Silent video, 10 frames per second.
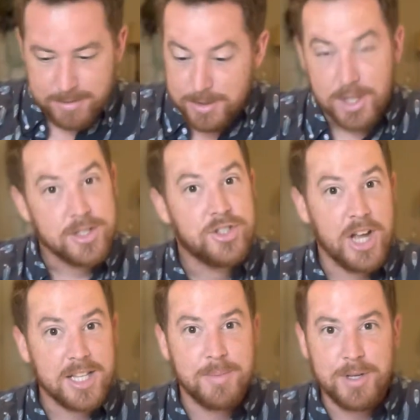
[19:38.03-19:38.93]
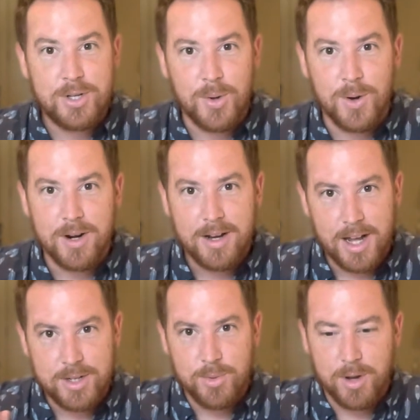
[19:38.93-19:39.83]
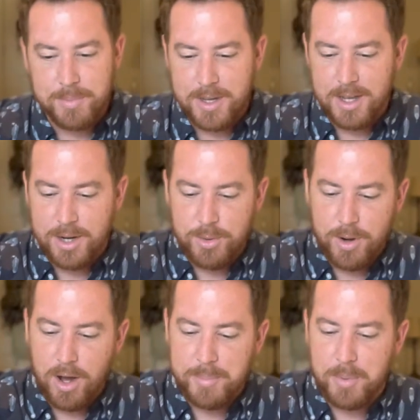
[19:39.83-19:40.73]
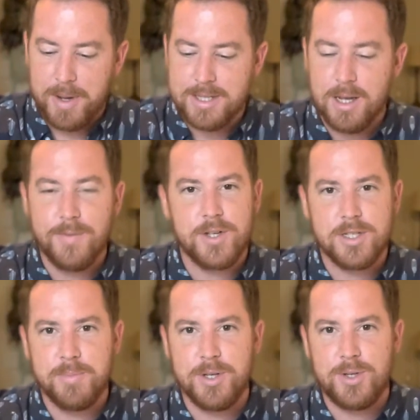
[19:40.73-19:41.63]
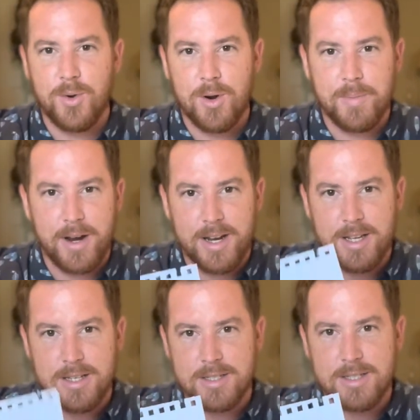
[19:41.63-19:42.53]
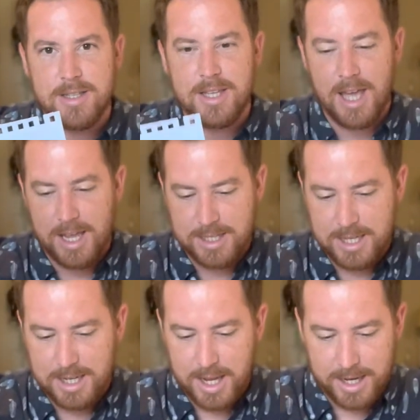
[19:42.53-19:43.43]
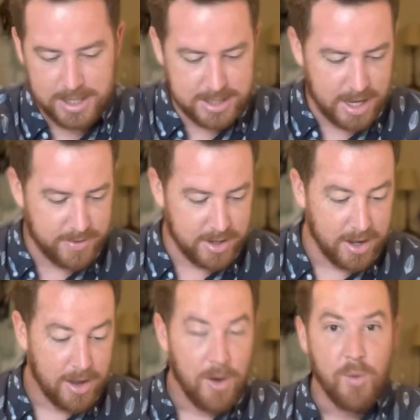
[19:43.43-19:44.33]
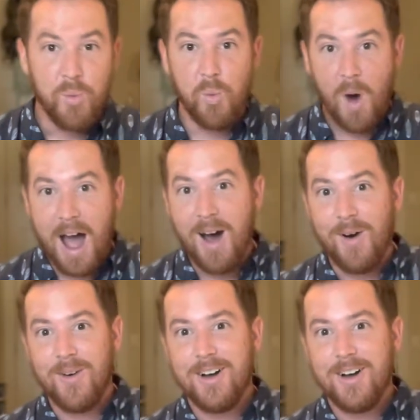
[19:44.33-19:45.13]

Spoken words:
just to check to be sure, I do want to humble myself just to be sure, but it is the 1897. Wow.